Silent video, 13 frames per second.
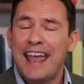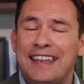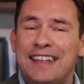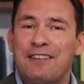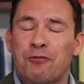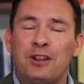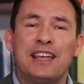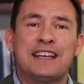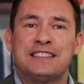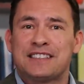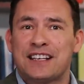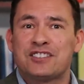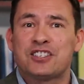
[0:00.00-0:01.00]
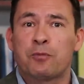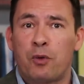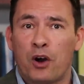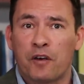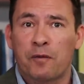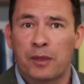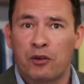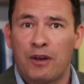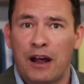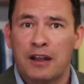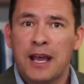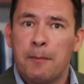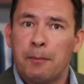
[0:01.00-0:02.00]
and it really can set you apart from the
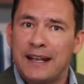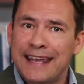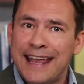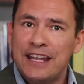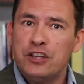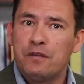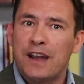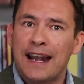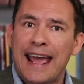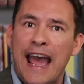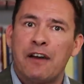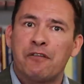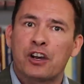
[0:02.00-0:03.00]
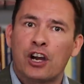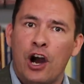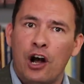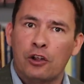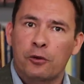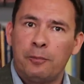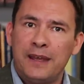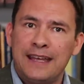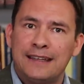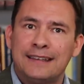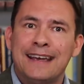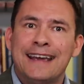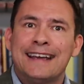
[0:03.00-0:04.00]
crowd. But again, you've got to have a collar pin